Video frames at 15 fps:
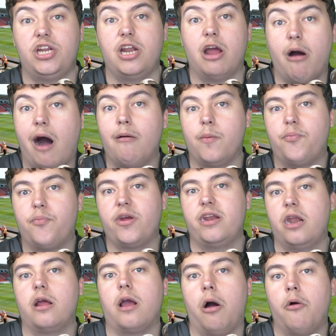You know, are we bringing
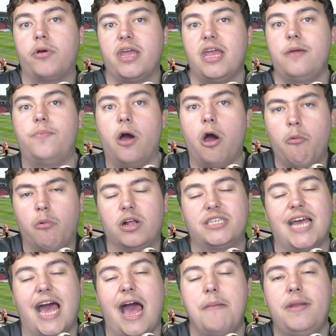in a goalkeeper?
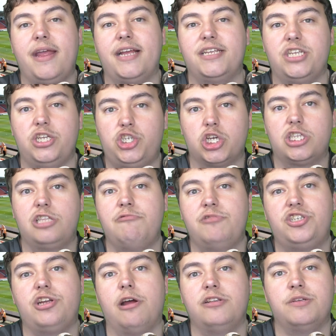What's happening? Is it just
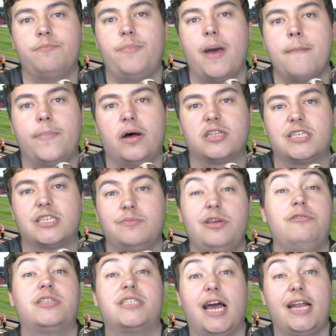Louis Jones and Ben Bottom
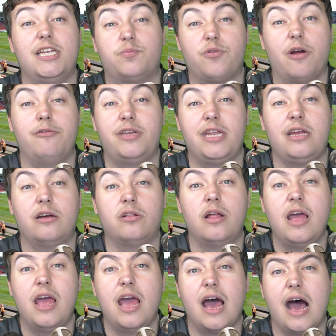who signed his pro deal
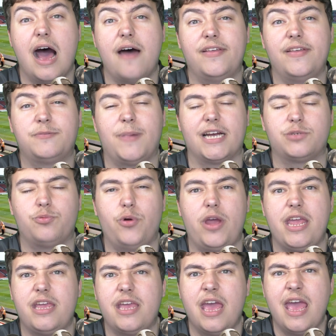uh, this past
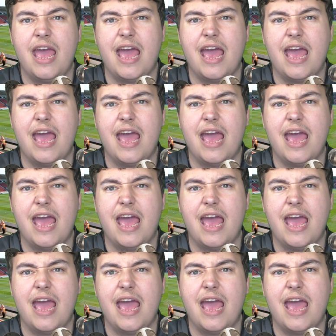week?